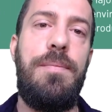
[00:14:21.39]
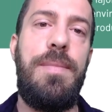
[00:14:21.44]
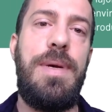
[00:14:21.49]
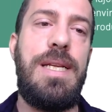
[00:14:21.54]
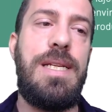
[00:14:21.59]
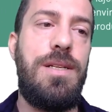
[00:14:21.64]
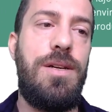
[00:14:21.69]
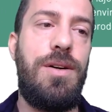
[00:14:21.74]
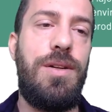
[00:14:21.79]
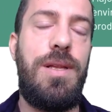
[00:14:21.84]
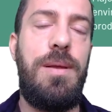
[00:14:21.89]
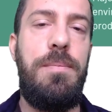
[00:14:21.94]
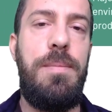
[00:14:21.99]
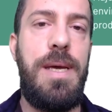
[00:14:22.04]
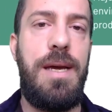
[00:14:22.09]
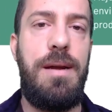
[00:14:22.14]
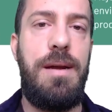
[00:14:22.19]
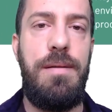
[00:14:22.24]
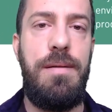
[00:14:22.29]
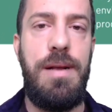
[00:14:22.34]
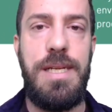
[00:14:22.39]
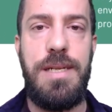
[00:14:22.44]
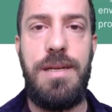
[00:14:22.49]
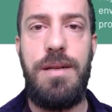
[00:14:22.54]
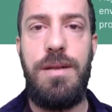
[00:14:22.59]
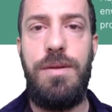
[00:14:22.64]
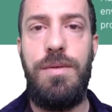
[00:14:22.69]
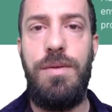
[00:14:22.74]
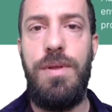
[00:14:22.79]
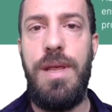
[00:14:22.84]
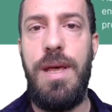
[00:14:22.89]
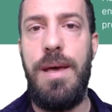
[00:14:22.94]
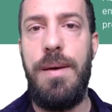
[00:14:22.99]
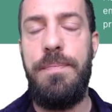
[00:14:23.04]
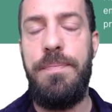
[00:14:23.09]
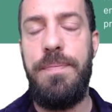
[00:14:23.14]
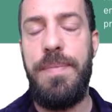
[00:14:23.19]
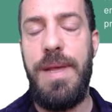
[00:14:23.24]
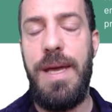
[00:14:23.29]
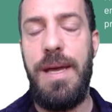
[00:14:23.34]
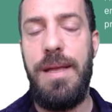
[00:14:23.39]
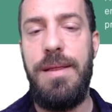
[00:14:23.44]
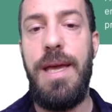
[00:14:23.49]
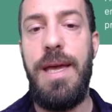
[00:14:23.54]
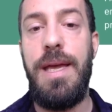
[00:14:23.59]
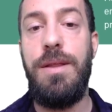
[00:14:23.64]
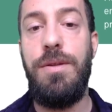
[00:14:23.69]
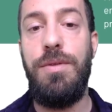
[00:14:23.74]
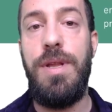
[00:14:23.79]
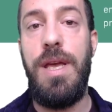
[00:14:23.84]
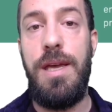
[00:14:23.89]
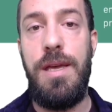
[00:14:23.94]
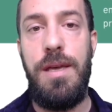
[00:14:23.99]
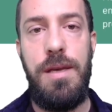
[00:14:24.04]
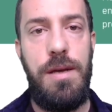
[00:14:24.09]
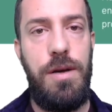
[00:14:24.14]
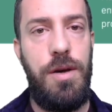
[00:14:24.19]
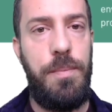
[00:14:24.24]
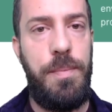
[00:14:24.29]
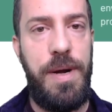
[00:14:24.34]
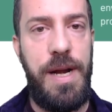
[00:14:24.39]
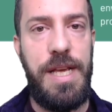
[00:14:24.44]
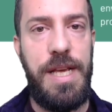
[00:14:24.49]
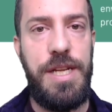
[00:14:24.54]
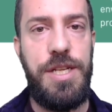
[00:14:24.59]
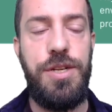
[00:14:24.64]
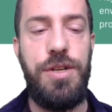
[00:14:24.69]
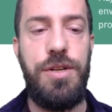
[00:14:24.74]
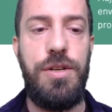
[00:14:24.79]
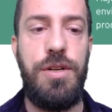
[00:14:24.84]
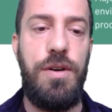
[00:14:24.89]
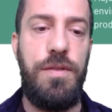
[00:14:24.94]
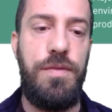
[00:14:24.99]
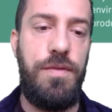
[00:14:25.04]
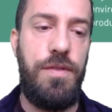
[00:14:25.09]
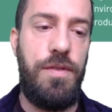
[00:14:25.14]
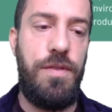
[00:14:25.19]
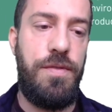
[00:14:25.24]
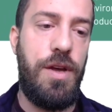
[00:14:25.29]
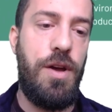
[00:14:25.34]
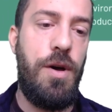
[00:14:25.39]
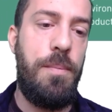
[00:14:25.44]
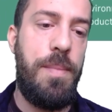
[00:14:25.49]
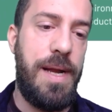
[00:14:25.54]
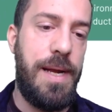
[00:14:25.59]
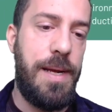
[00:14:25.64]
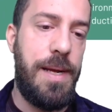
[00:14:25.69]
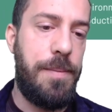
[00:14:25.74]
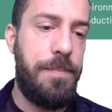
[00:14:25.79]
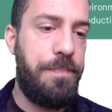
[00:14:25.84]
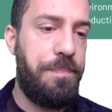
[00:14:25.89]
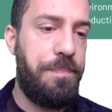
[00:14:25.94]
It's not a big risk to the day-to-day operation of the company.